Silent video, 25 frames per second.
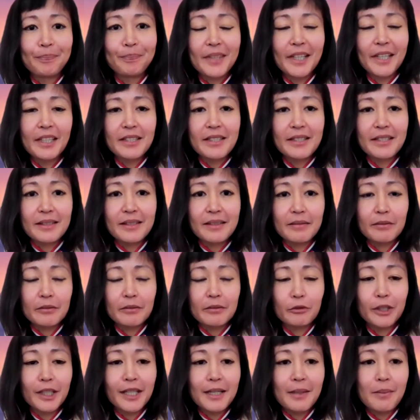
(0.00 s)
It's
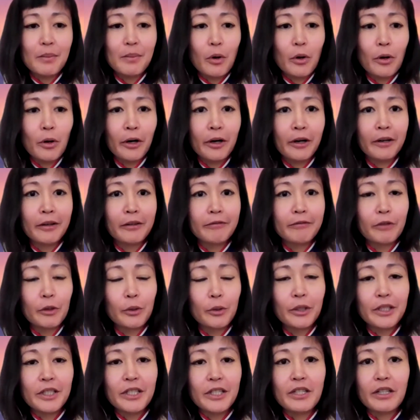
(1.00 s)
really more
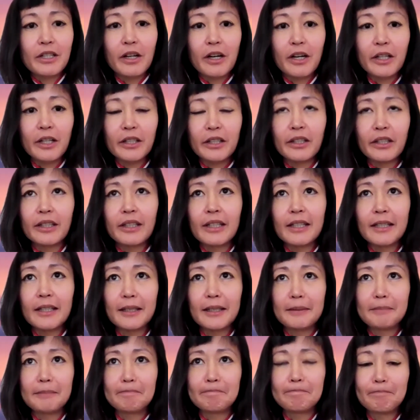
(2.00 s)
focused on,
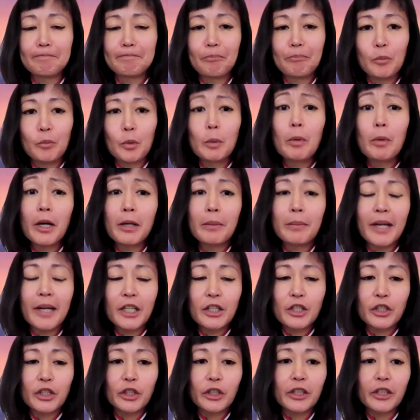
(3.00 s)
we want to make
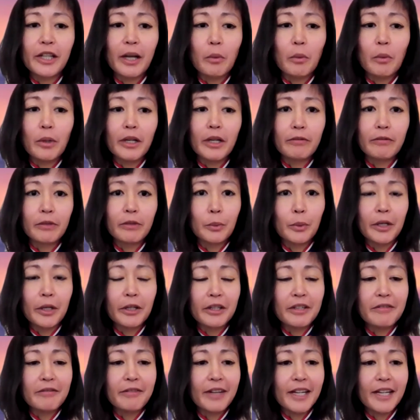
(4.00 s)
sure that whatever we're
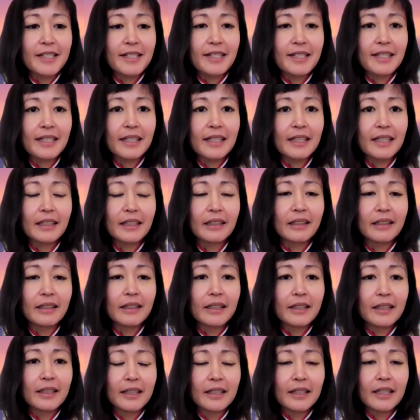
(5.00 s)
investing in
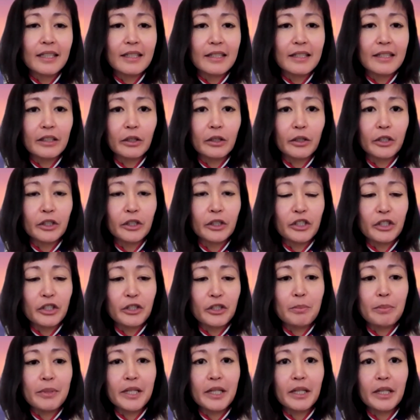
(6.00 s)
isn't going to
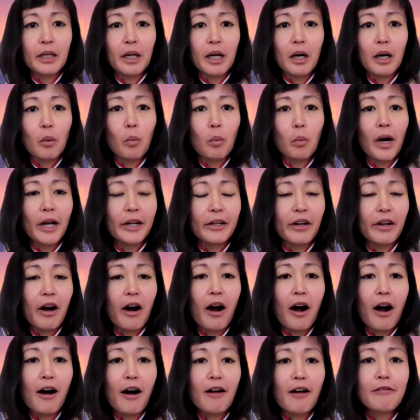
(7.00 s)
just be a
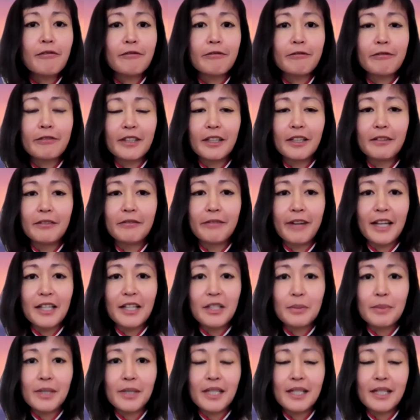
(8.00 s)
one-off
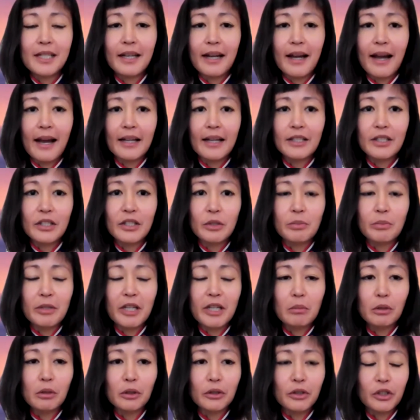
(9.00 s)
investment. It has to be
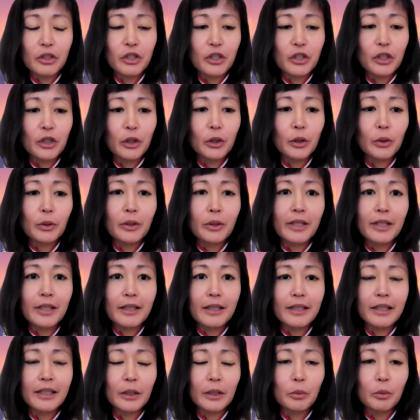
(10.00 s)
able to show
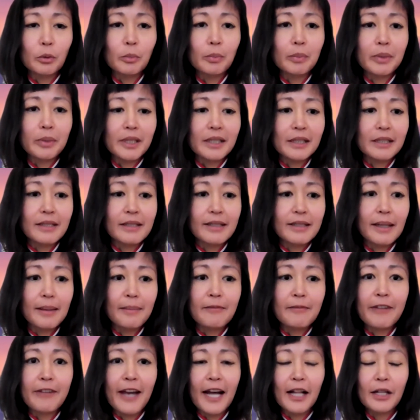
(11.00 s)
that there will be
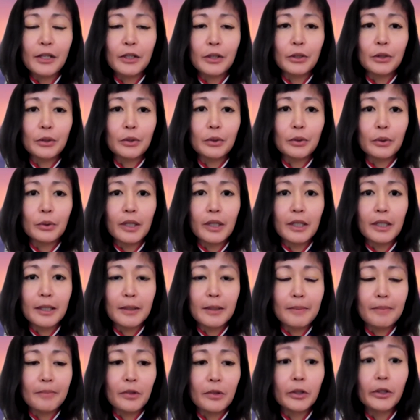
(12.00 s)
some value
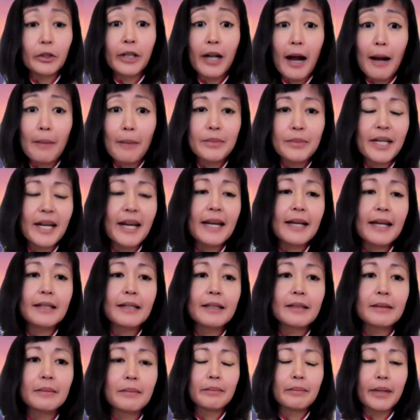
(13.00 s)
or uptake
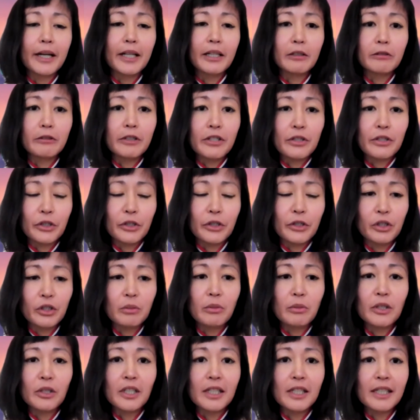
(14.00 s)
by the research
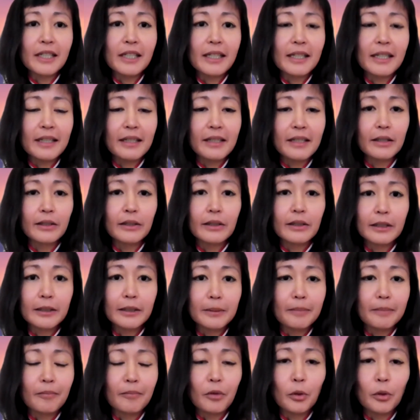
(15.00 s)
community,
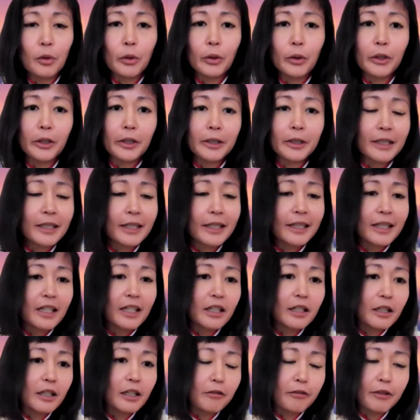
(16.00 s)
or
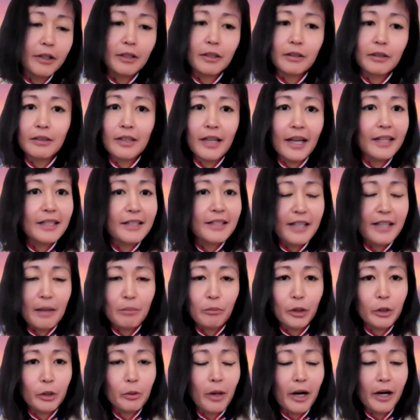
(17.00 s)
if it ends up
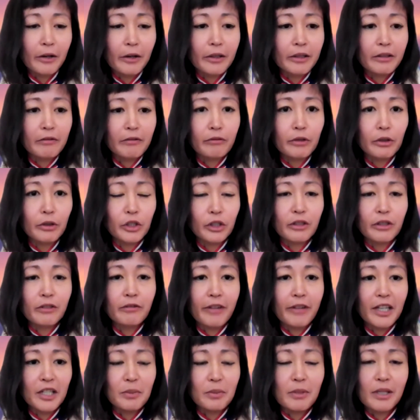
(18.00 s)
requiring future
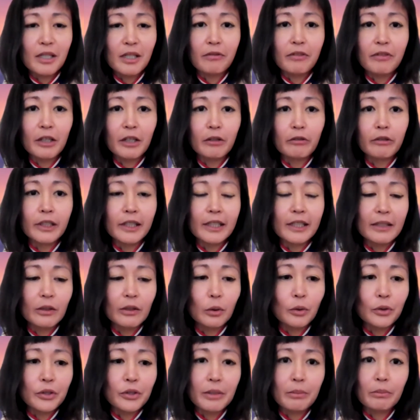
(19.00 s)
investment, if there really
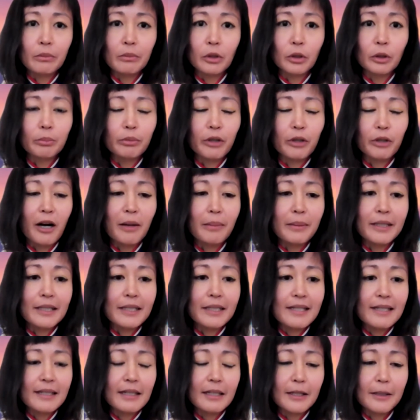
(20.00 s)
holds some good
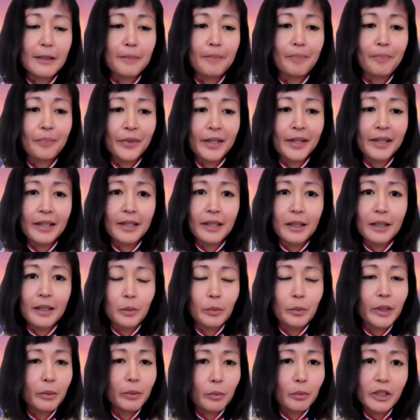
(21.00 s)
promise.
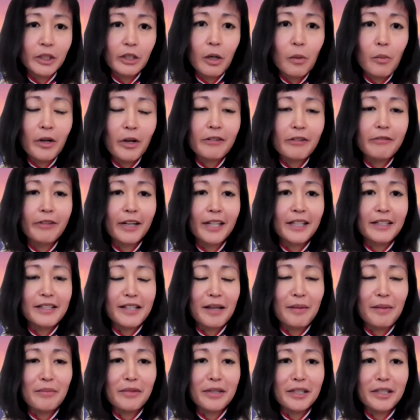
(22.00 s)
We don't want to fund
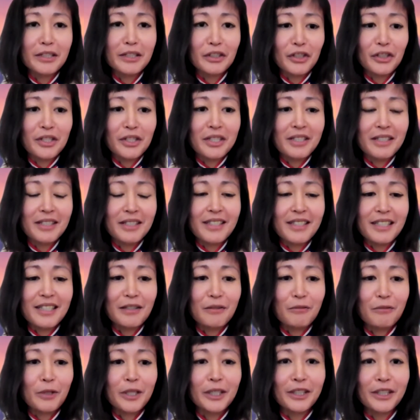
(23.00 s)
something just to see
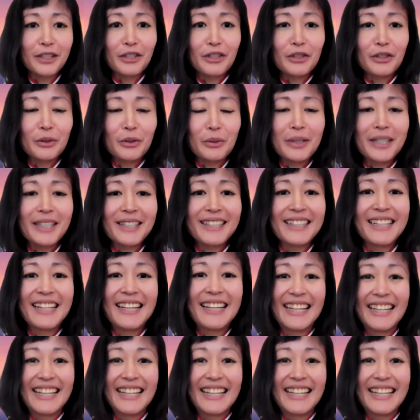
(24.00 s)
if we can do it.